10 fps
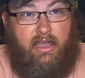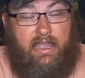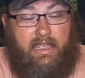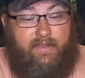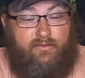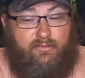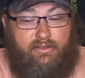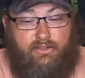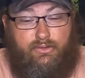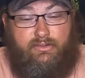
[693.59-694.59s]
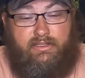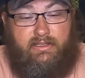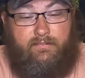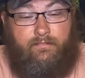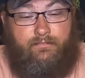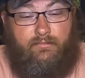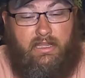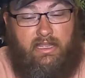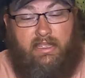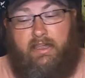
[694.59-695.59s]
I haven't really used them.
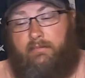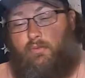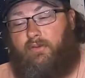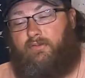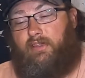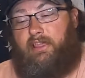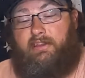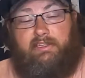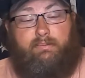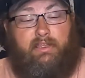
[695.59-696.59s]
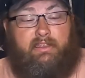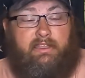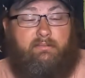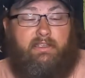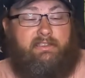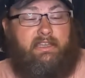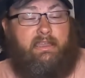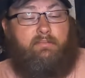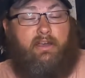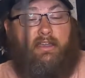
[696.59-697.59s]
I got them more for like a display thing because I
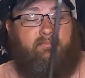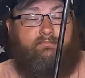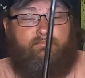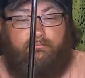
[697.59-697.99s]
had bought